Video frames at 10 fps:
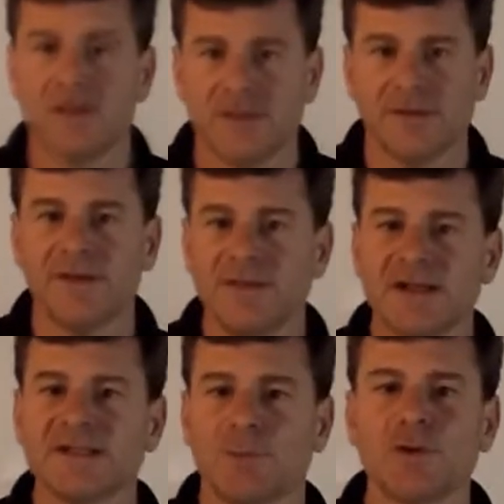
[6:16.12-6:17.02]
The thing
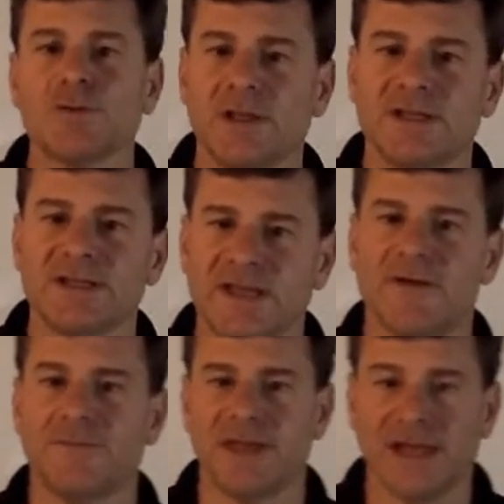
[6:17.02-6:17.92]
that is most willing to give
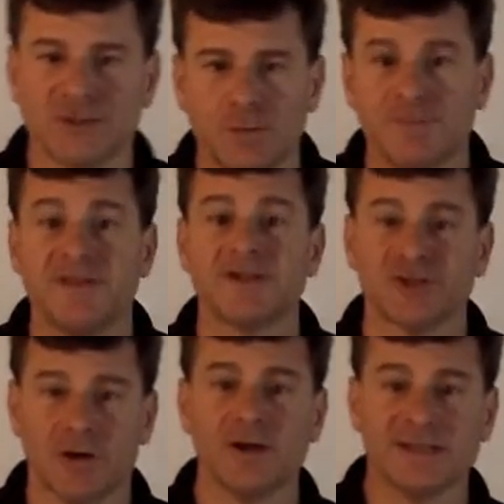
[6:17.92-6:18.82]
up the H would be the
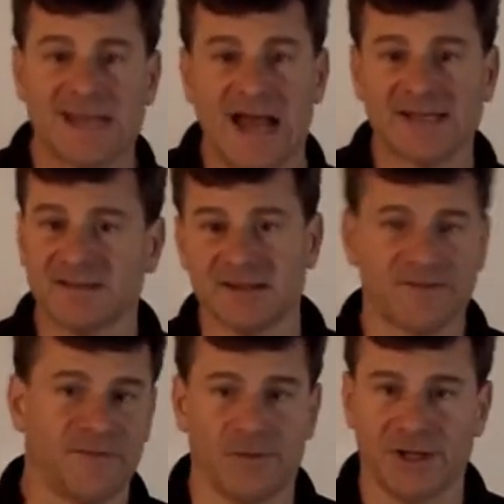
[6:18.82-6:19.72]
strongest acid
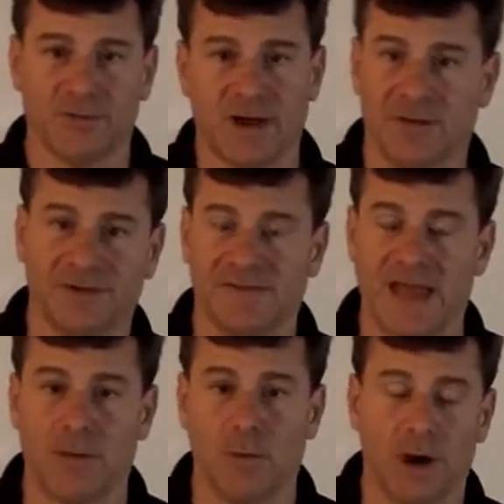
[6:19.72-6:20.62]
that's floating around in
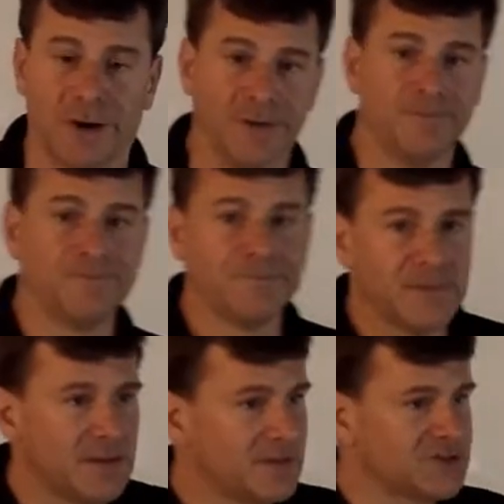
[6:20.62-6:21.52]
that water.
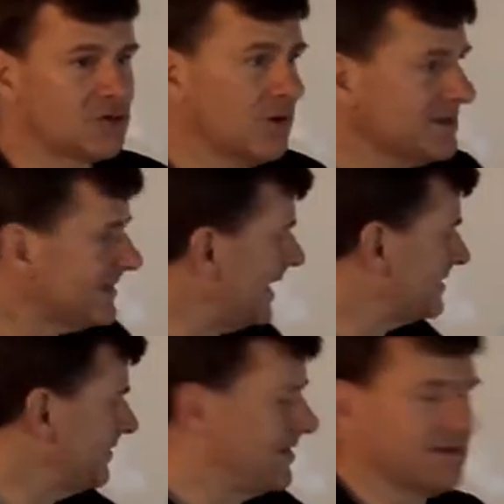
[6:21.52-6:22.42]
The strongest
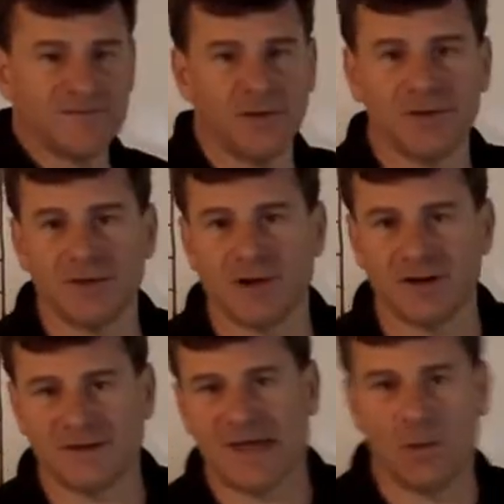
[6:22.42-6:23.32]
acid that's floating
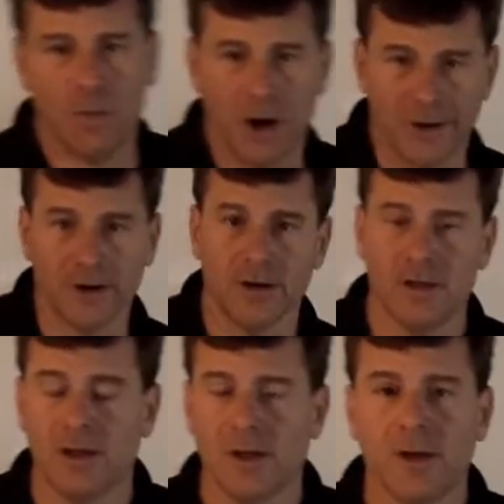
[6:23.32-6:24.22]
around in that water,
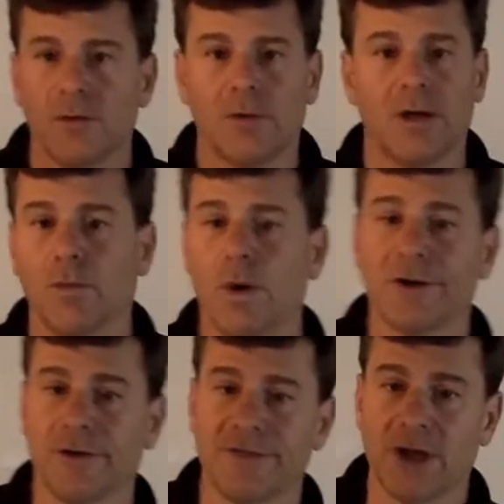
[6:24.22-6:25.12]
well,
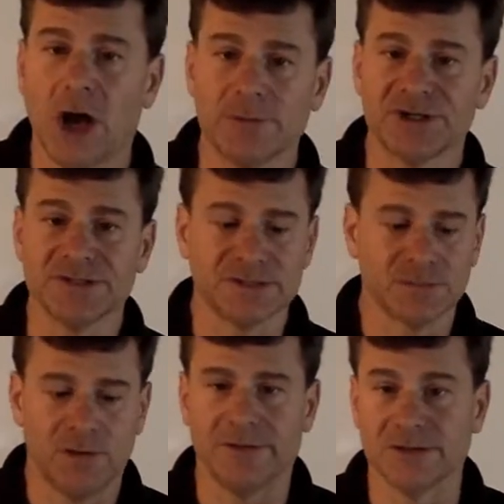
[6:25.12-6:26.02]
what are the options?
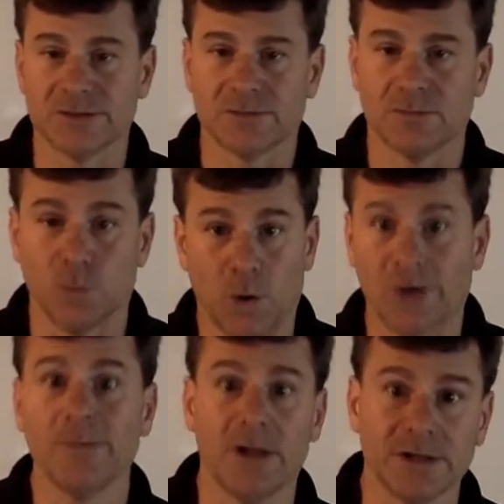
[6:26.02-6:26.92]
Well, there's
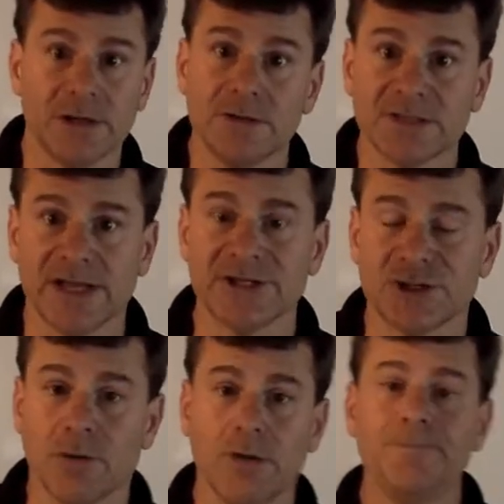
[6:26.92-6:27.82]
water molecules,
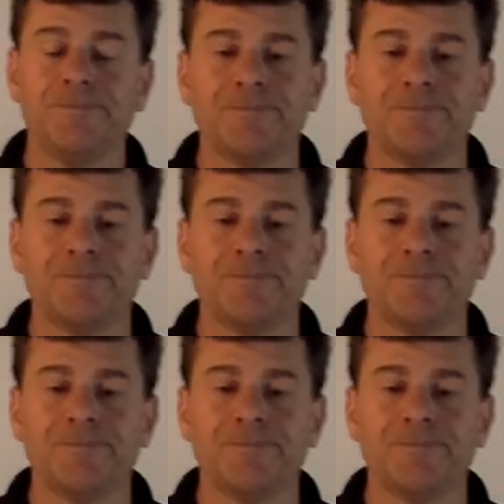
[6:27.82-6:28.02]
H2O.